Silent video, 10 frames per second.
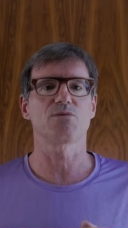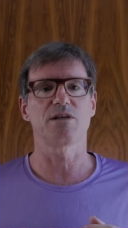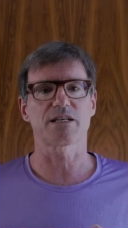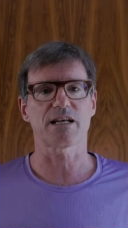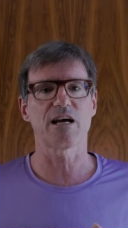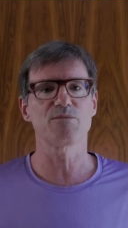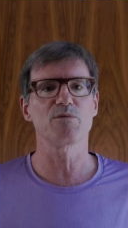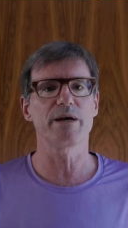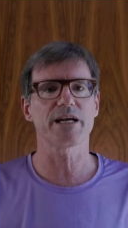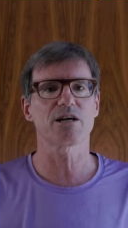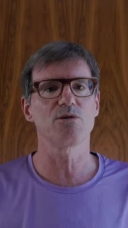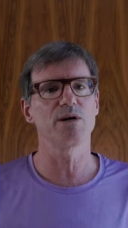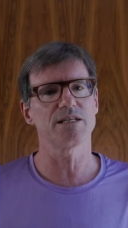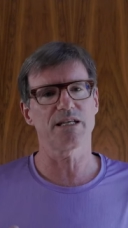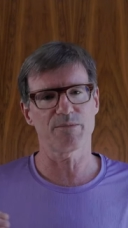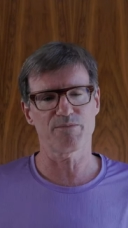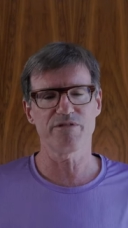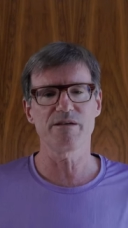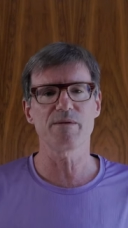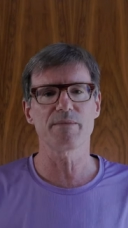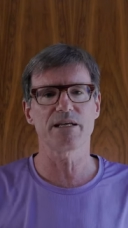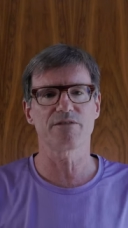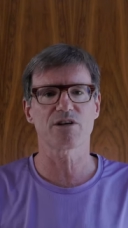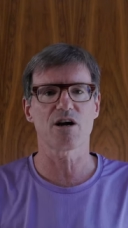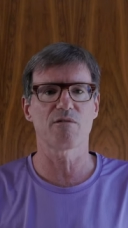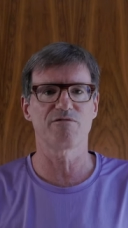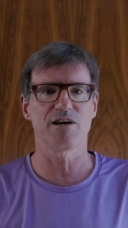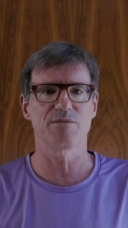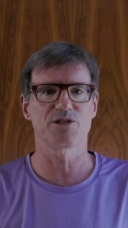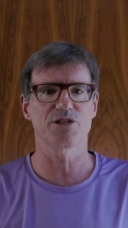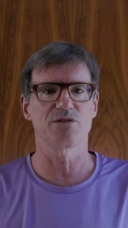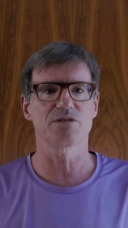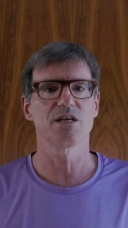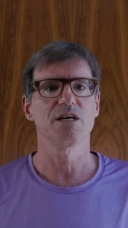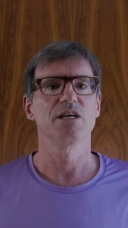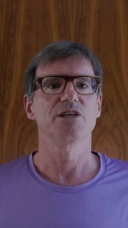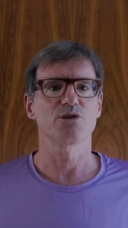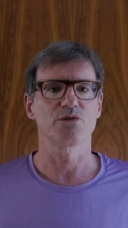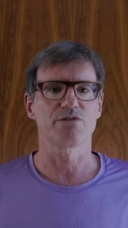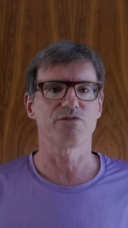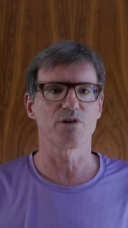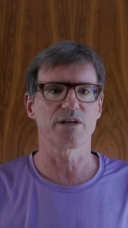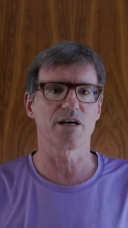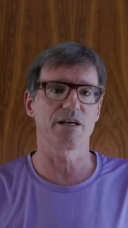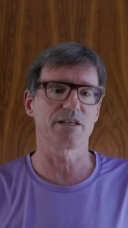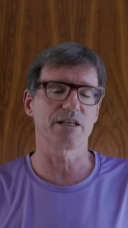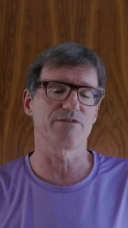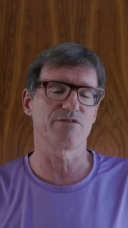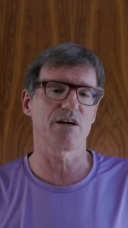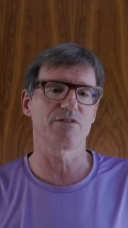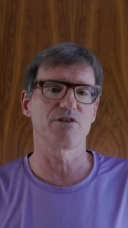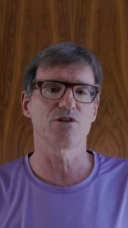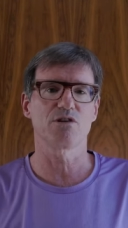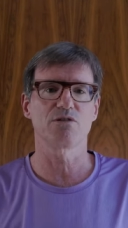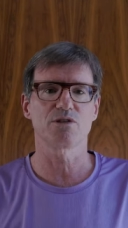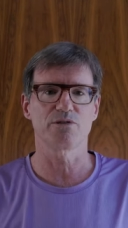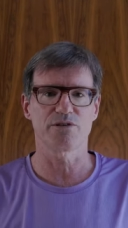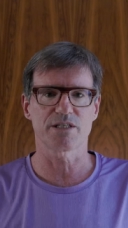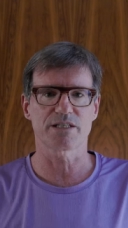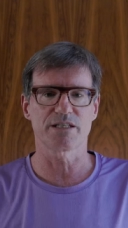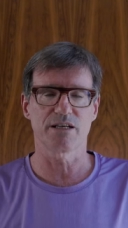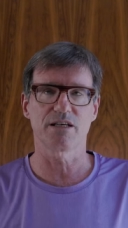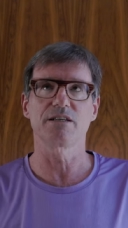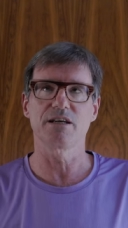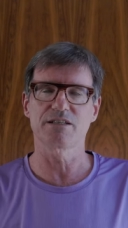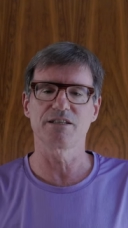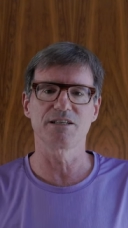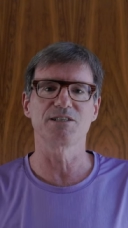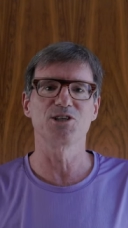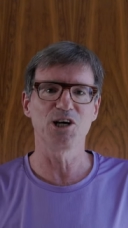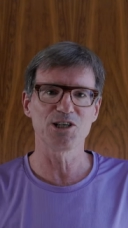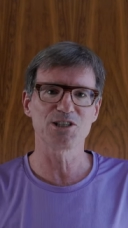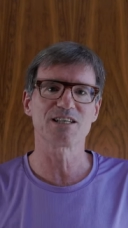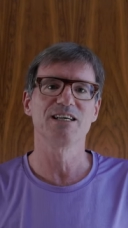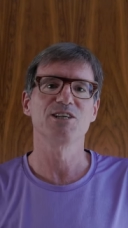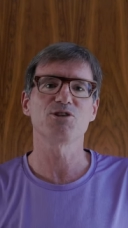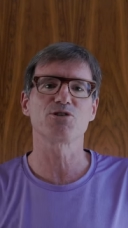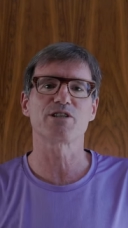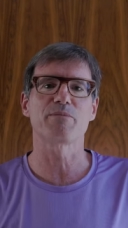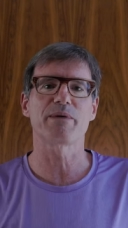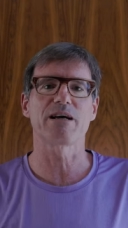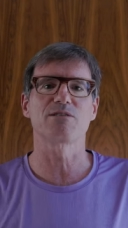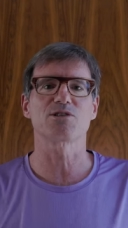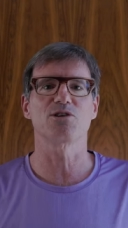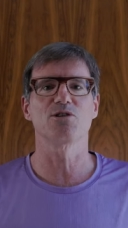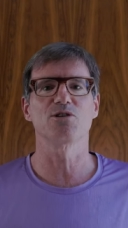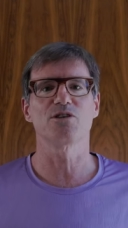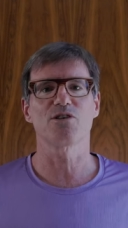Whereas the Cloudboom Echo is at the premium end of the carbon fiber shoes, €249.95, €269.99, £210, or